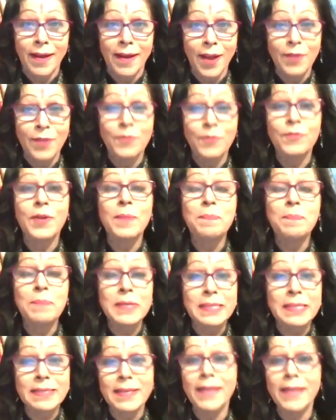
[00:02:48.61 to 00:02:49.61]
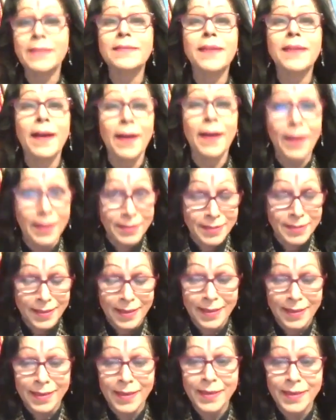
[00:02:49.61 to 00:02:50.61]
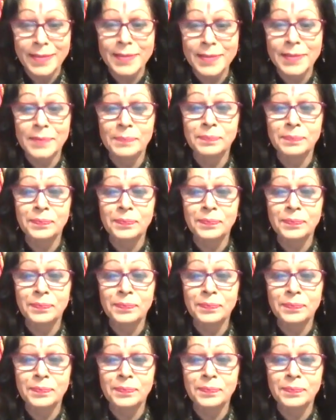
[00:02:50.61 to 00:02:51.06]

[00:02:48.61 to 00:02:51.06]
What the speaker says: 100% heart in it.